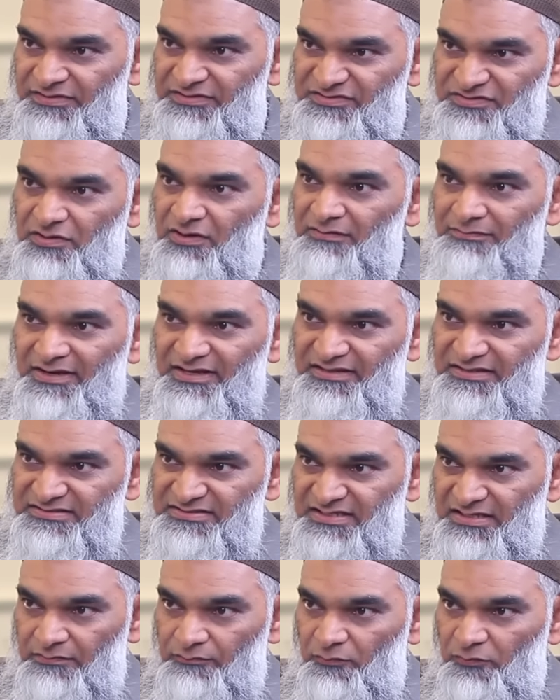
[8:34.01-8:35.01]
It's called by the
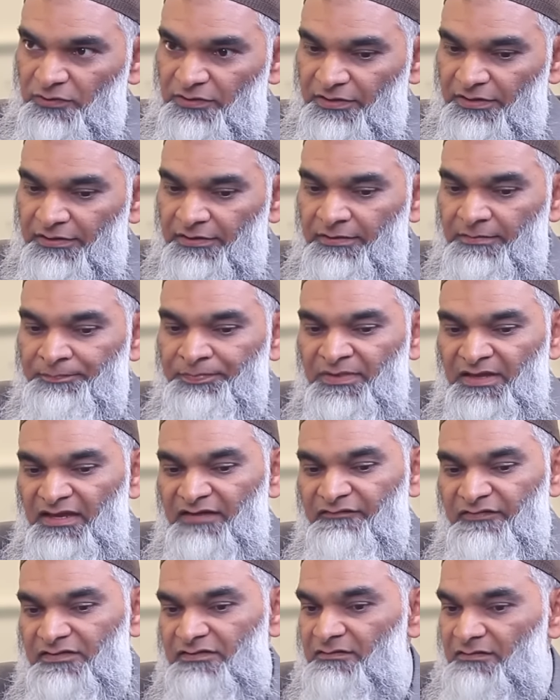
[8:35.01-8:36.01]
same word,
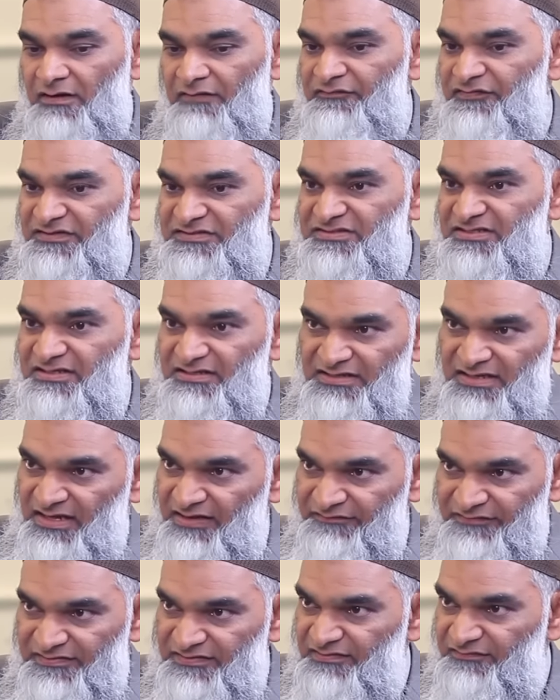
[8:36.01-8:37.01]
even though obviously it'll
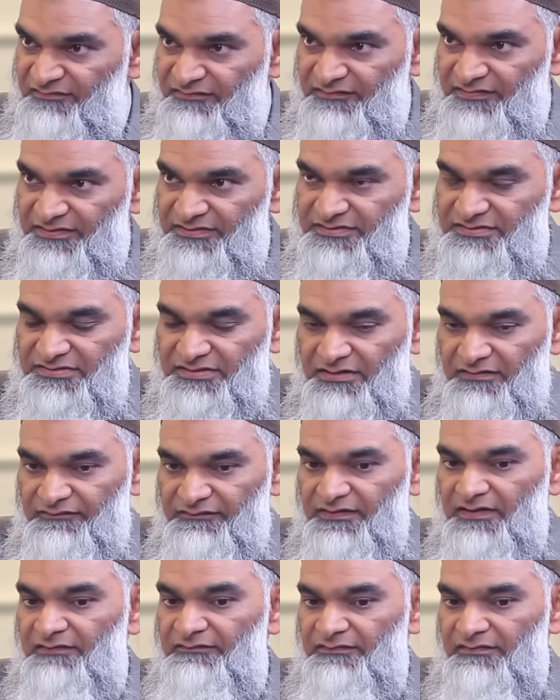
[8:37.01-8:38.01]
have a different
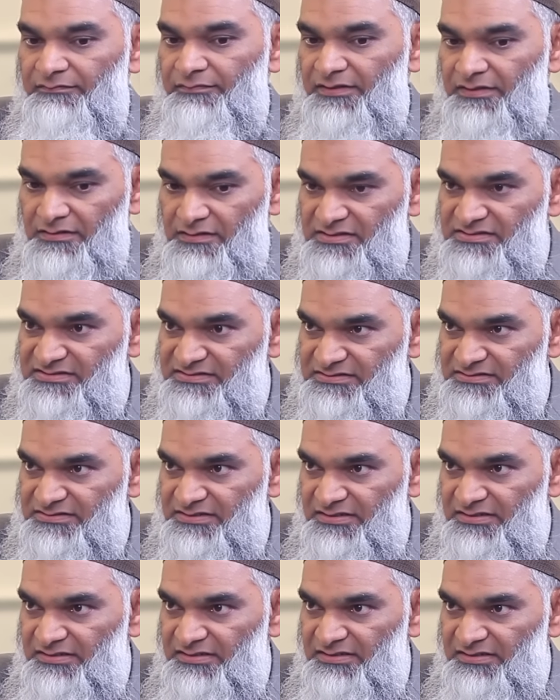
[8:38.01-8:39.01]
flavor because
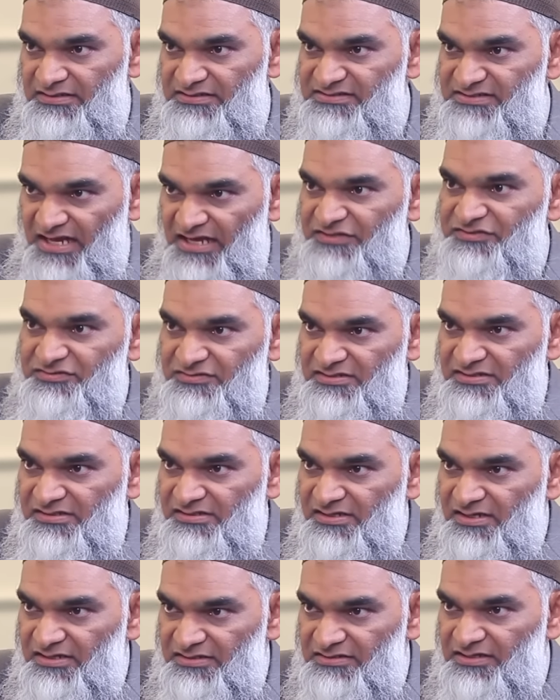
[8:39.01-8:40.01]
it is actually
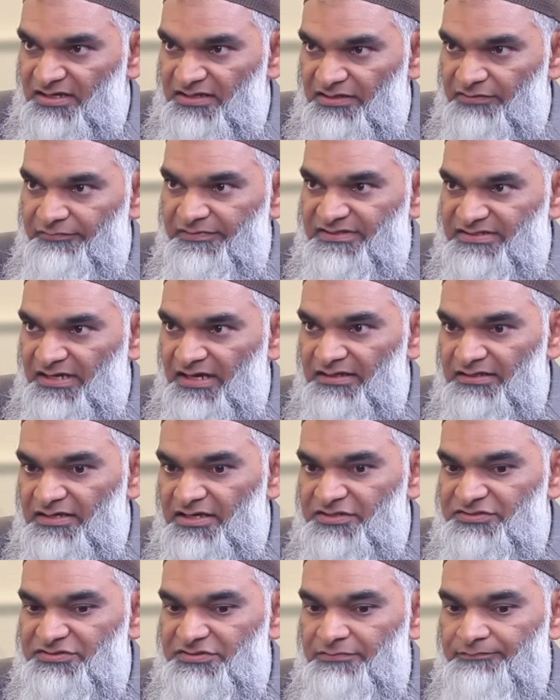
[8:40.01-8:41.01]
done in
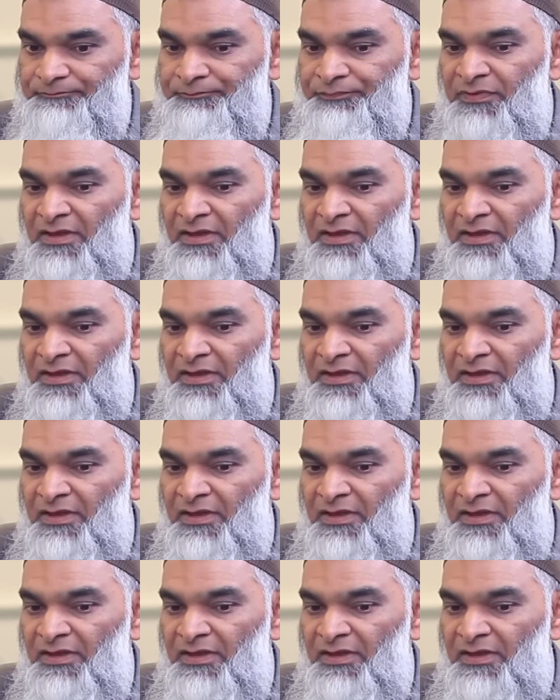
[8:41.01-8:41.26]
retaliation.